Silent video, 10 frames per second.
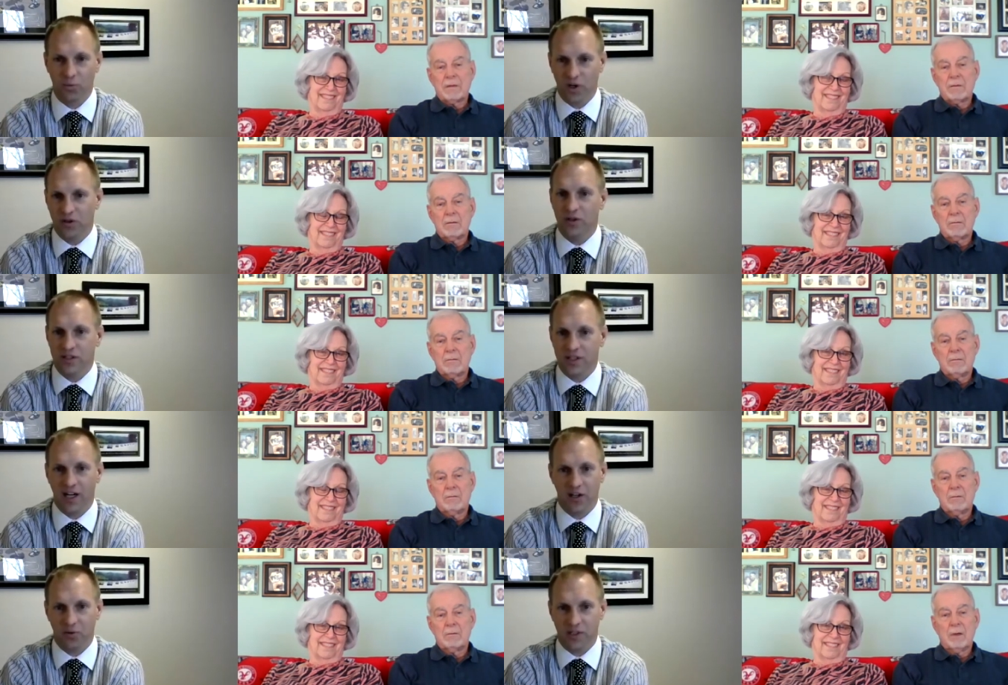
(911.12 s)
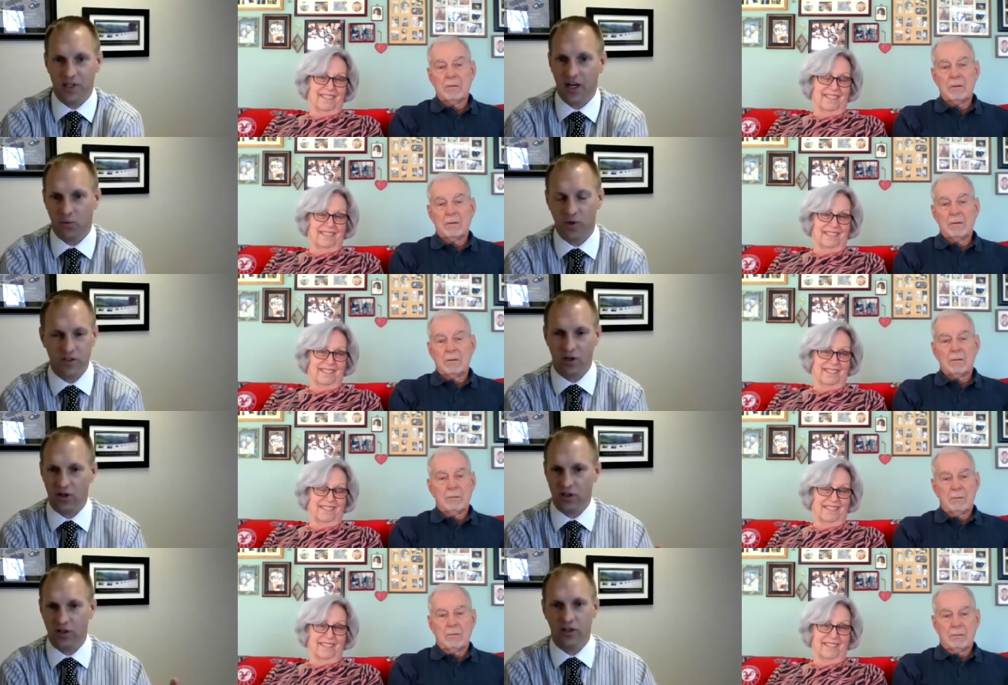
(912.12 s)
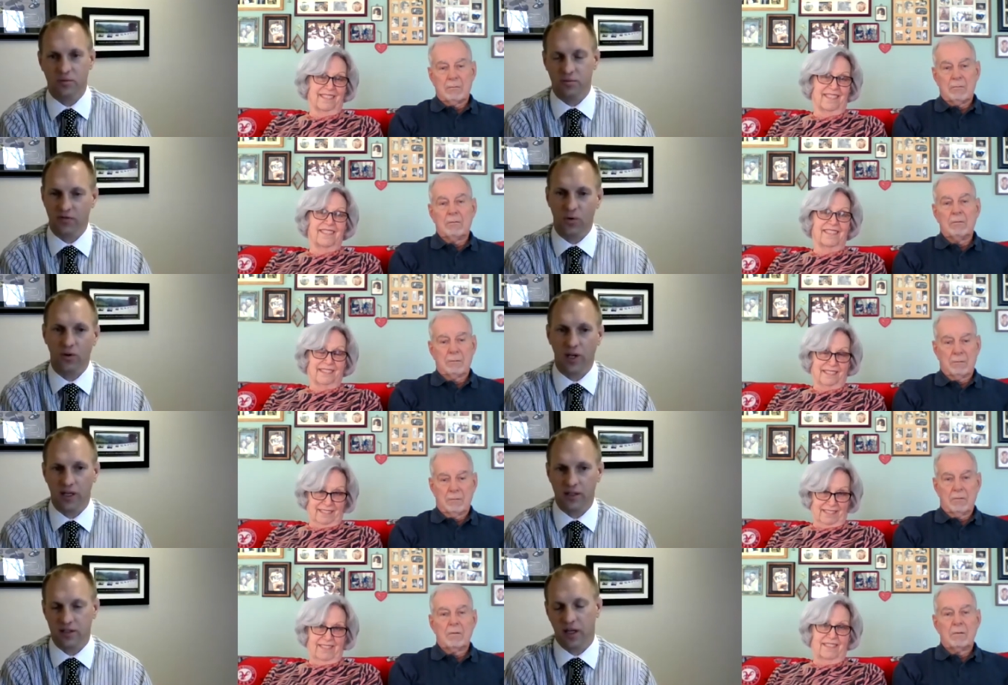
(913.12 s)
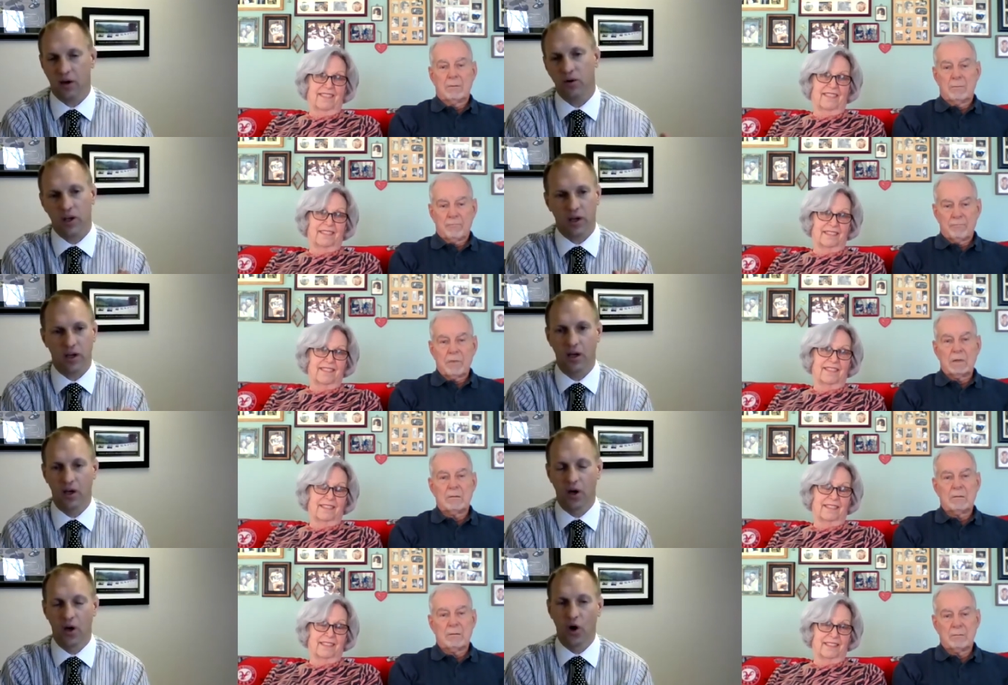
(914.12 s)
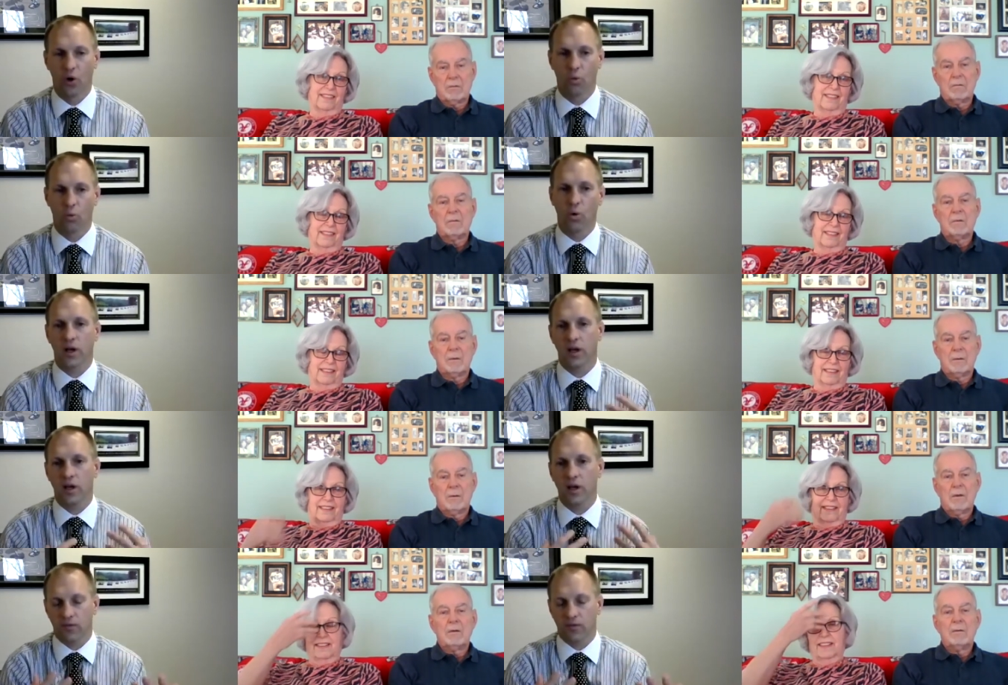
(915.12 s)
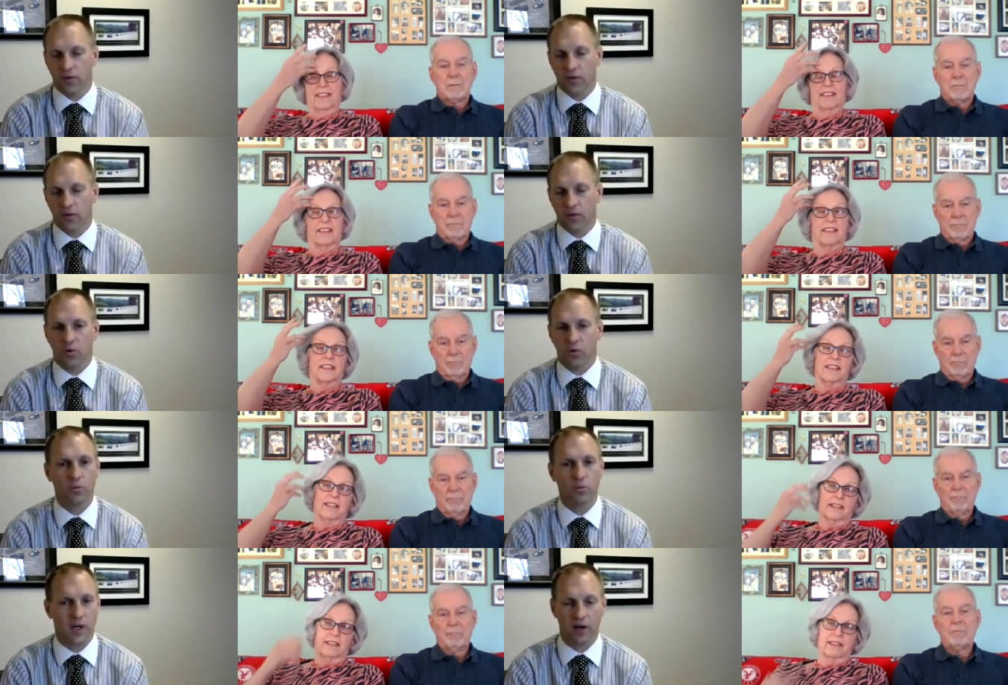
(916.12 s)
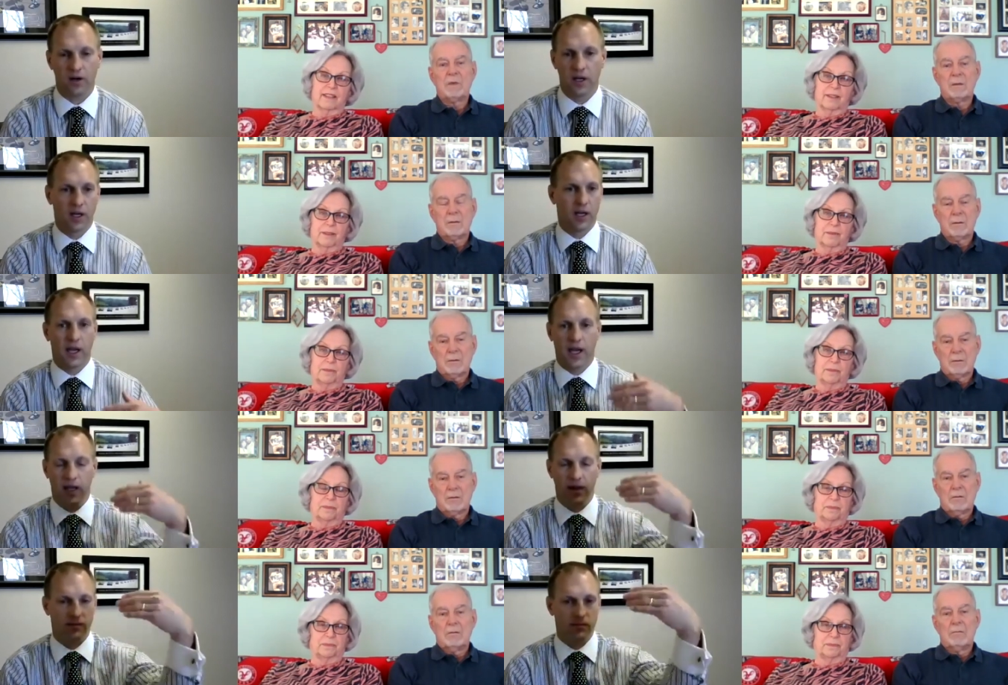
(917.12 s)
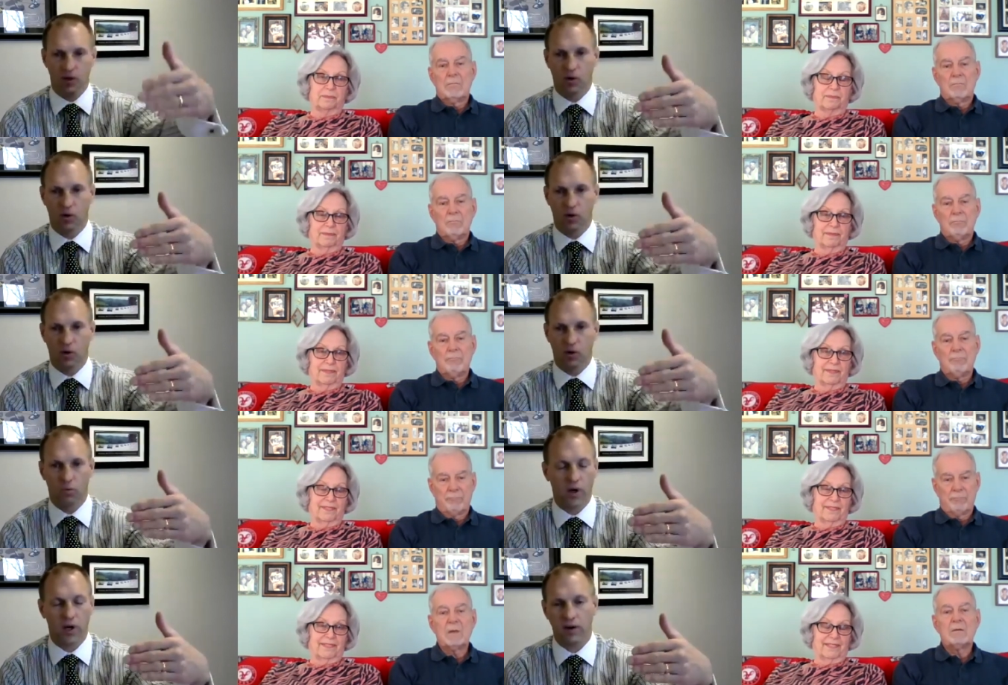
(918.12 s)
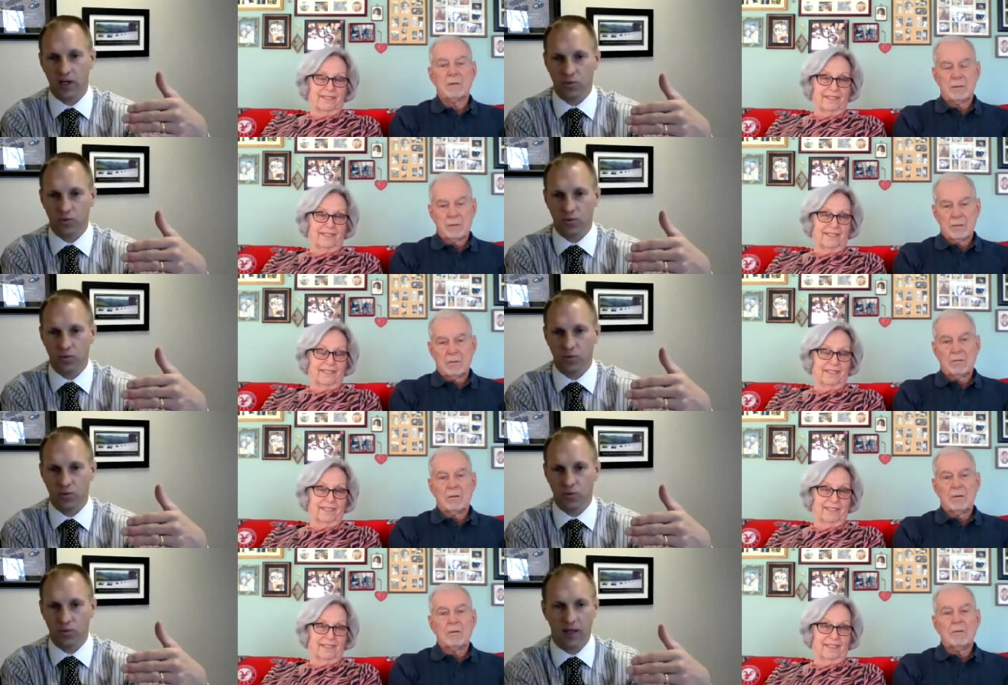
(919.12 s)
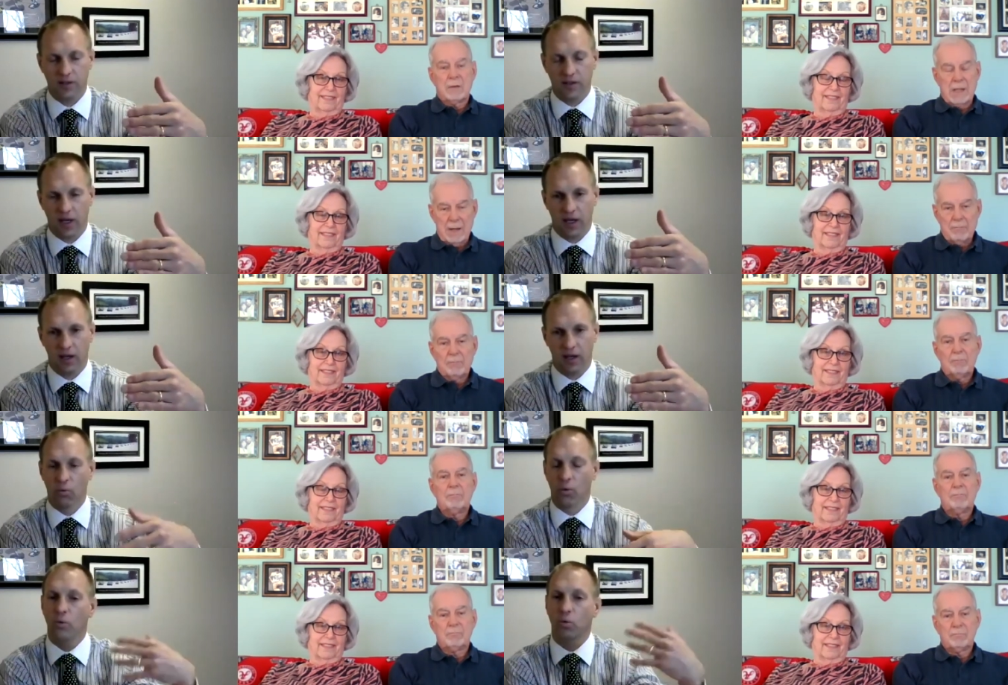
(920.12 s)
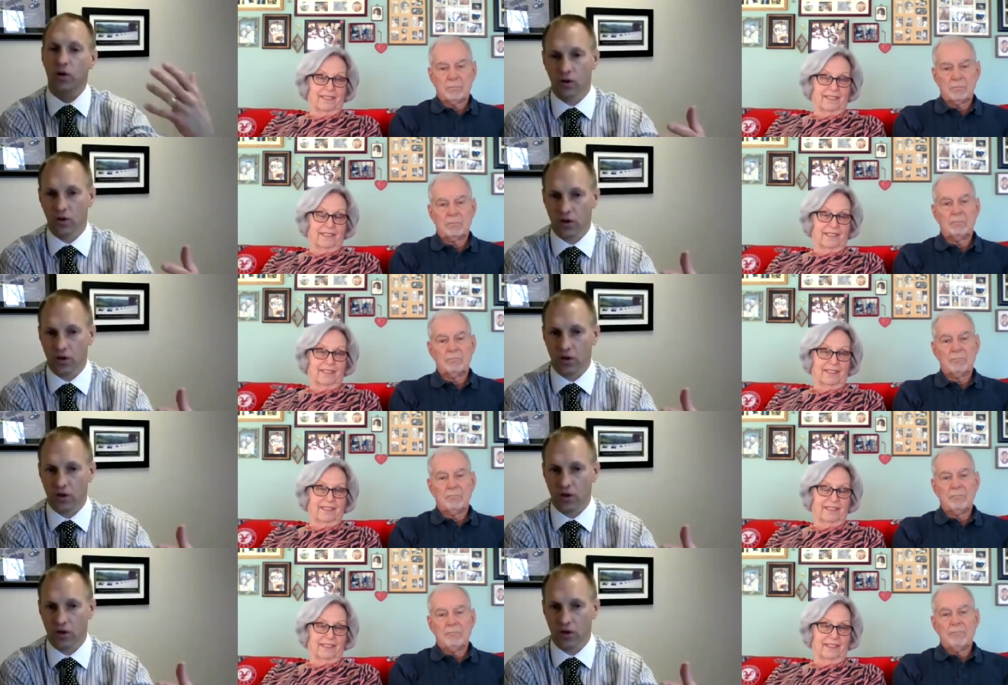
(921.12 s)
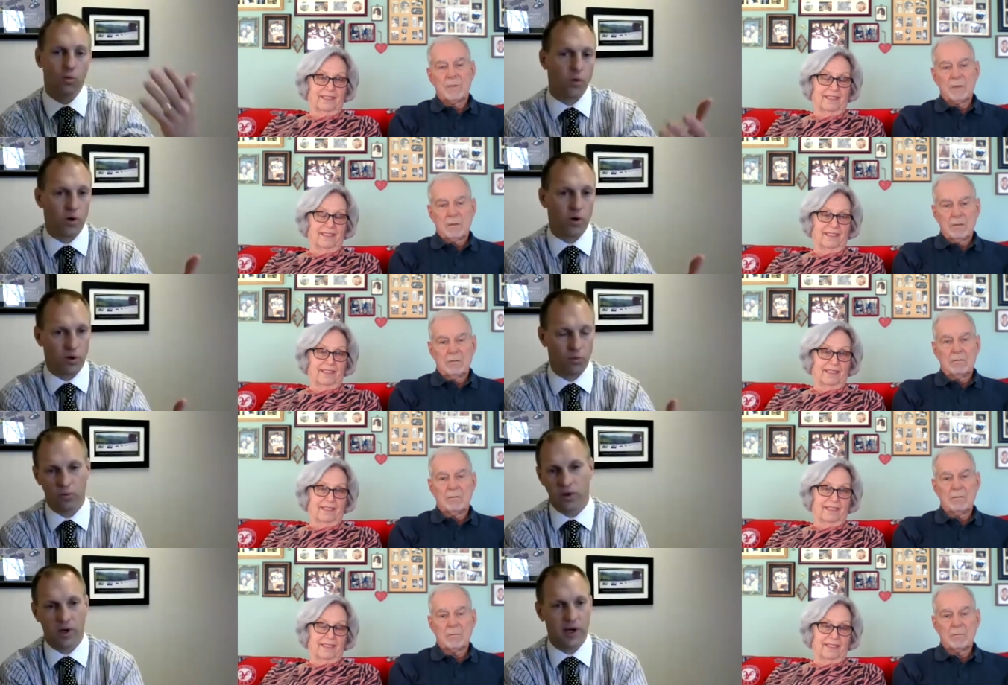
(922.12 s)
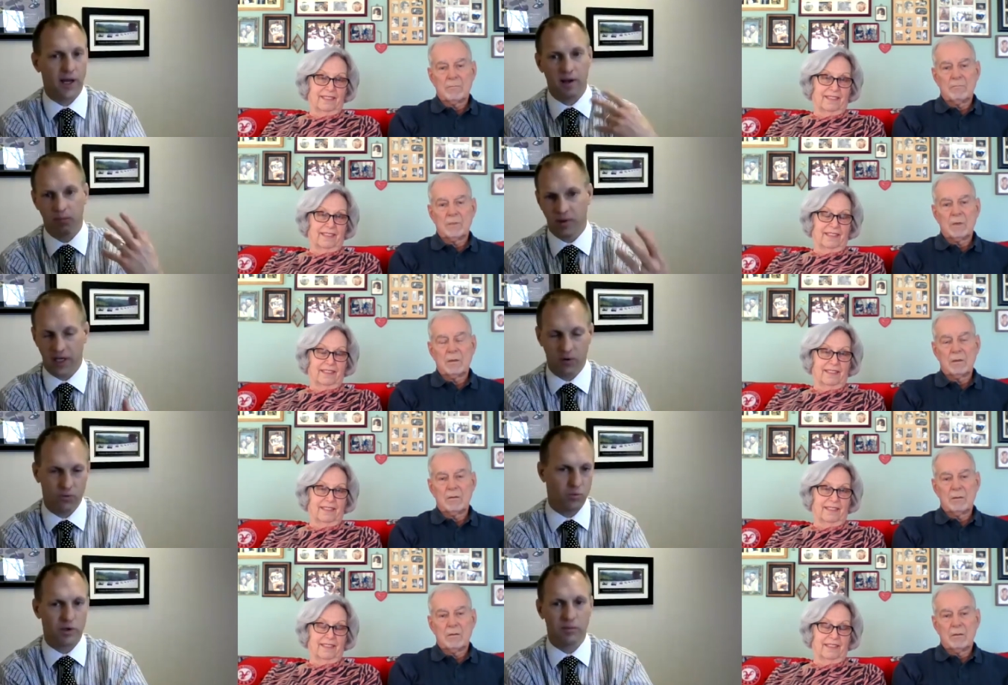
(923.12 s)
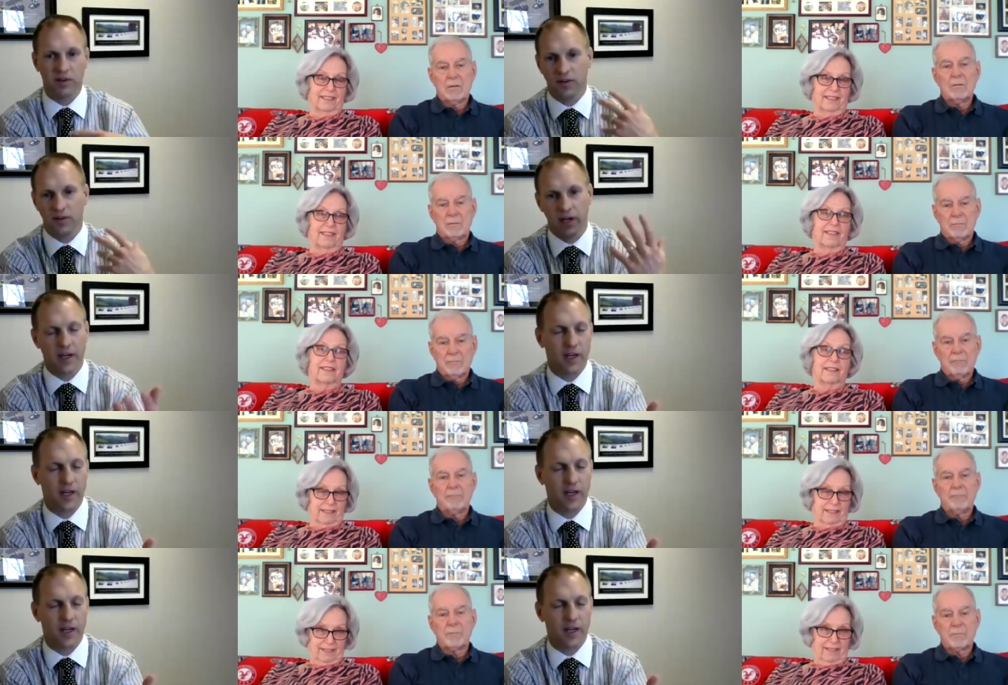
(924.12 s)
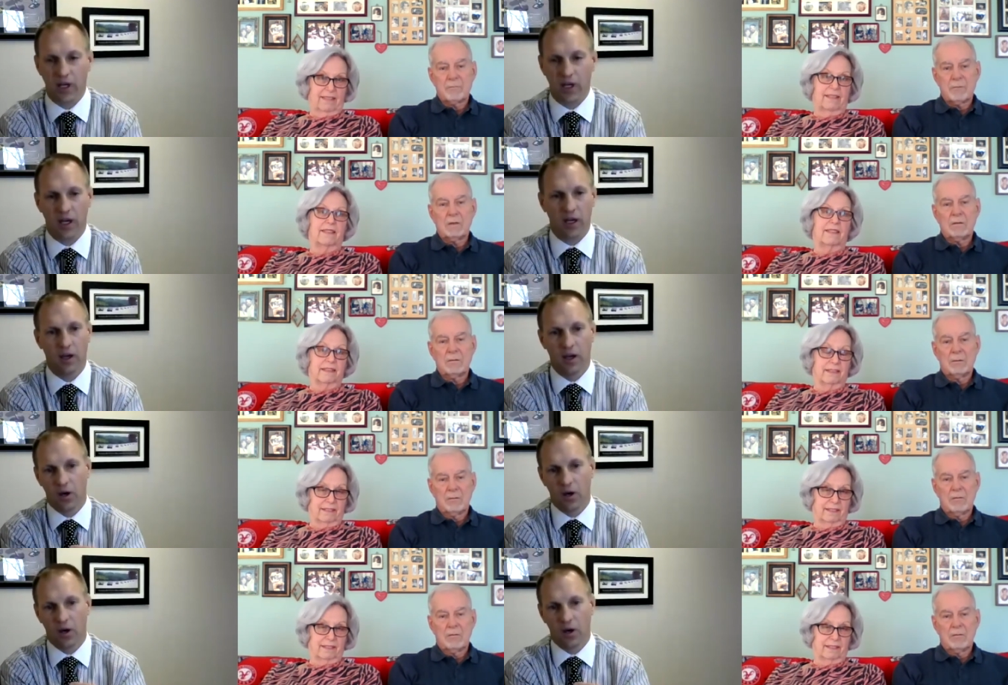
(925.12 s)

Speaker 1: when you decided to retire. We started years before that saying okay, what if you would retire? at you know whatever age we were looking at yeah. and what would it look like would it work would we run out of money would we be financially okay